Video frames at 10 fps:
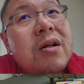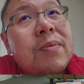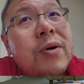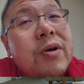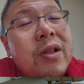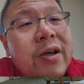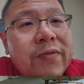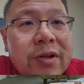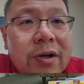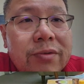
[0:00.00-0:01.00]
about
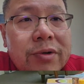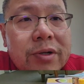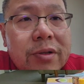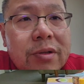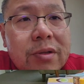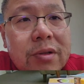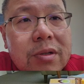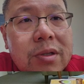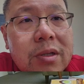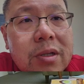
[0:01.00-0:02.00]
1100
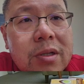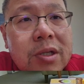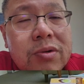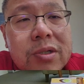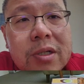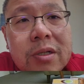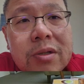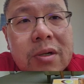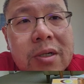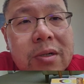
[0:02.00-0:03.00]
New Zealand
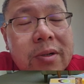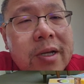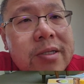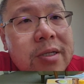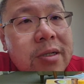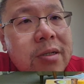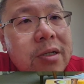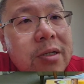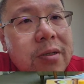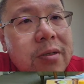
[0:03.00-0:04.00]
dollar or
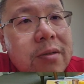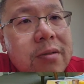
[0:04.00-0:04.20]
NZD.